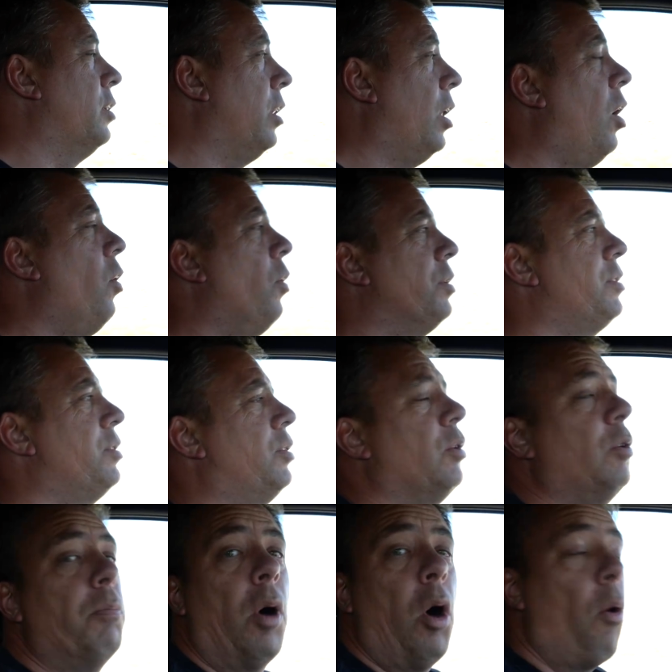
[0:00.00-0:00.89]
close
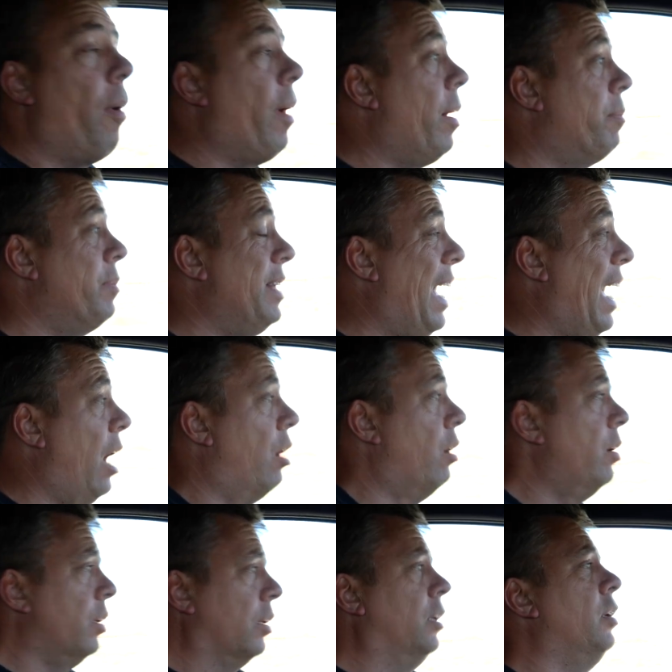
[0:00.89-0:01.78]
to Moab
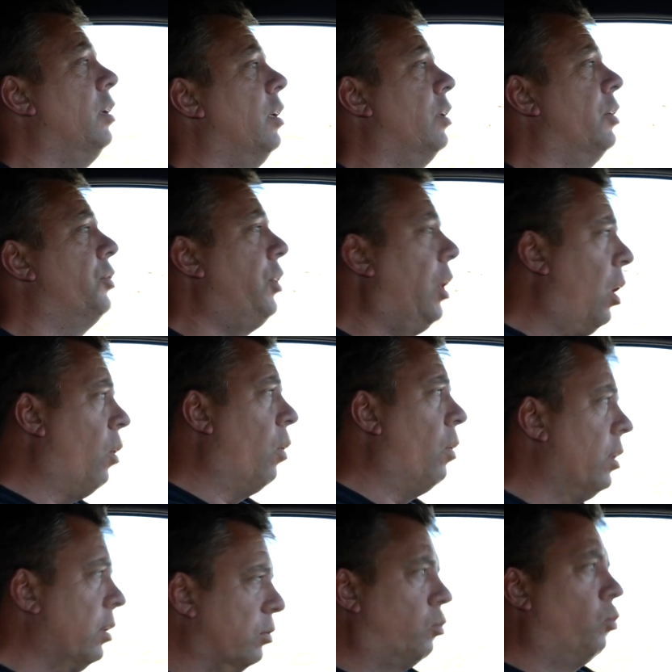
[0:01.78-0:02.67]
now. So,
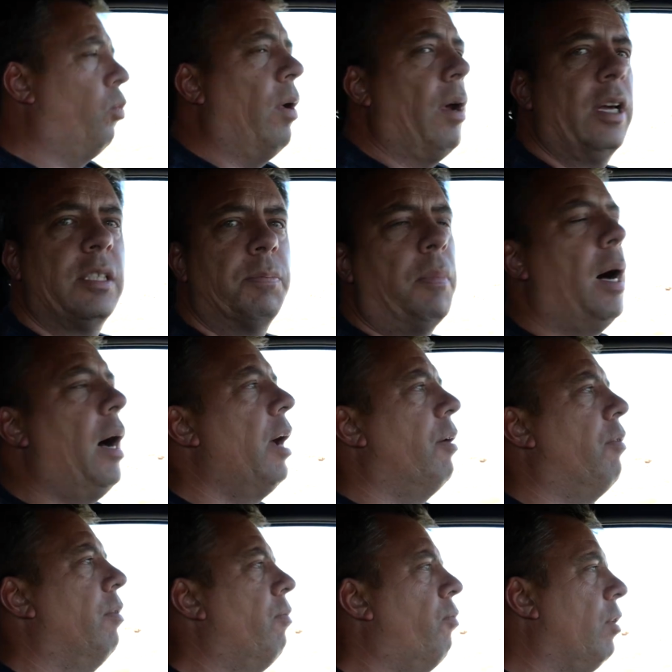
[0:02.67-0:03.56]
what is my
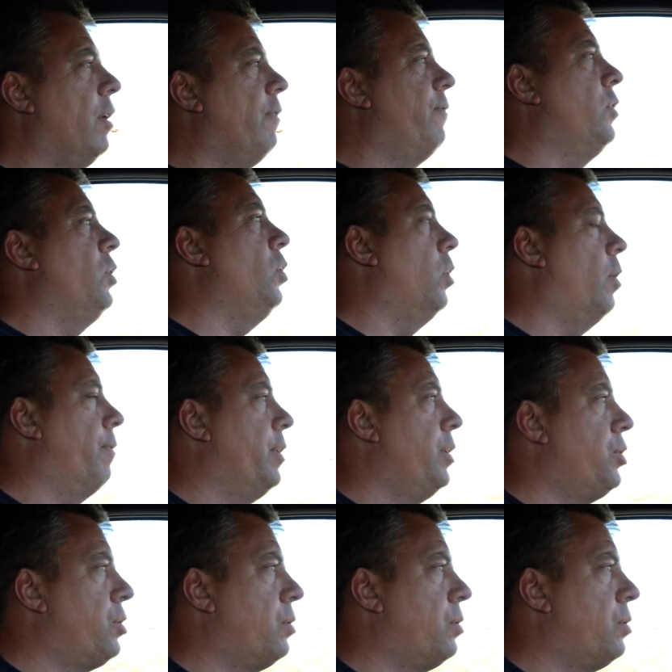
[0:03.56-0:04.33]
review of this